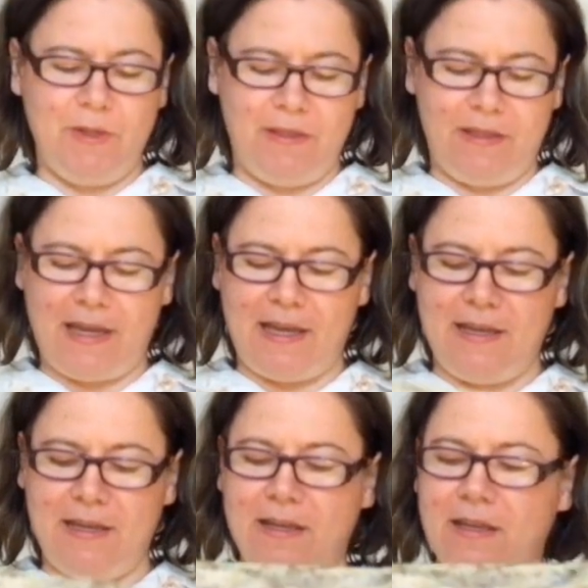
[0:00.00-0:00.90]
with
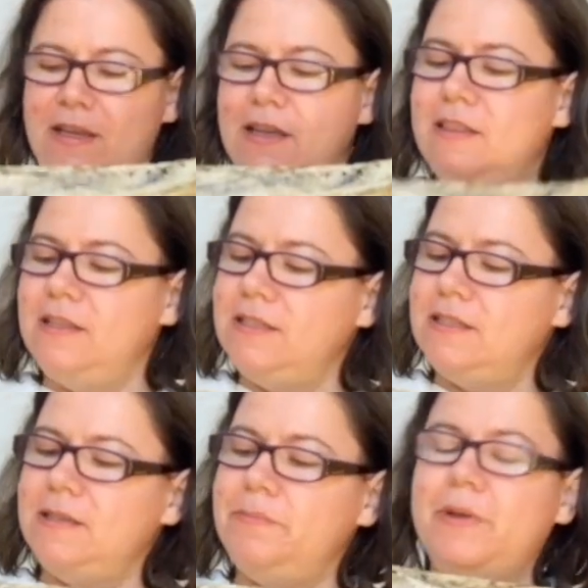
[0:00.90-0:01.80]

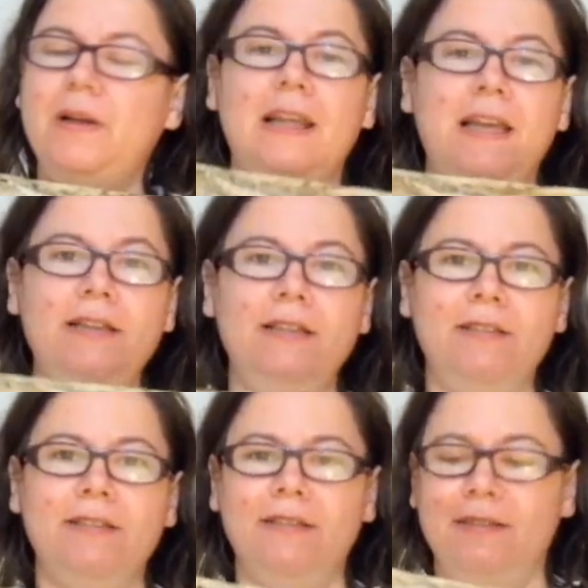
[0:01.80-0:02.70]
this simple
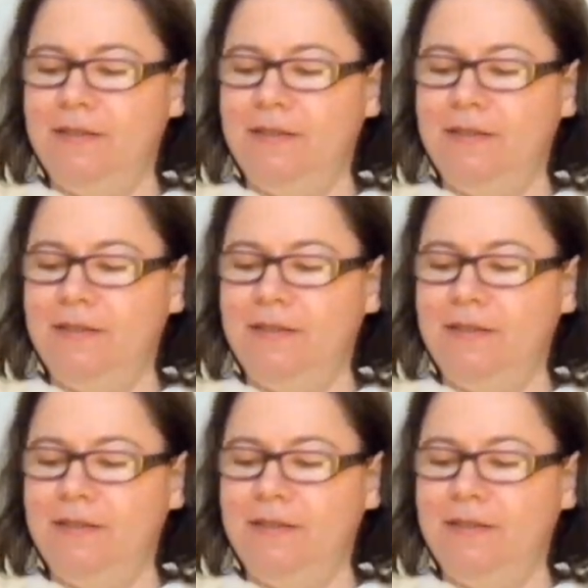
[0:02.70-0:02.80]
lace.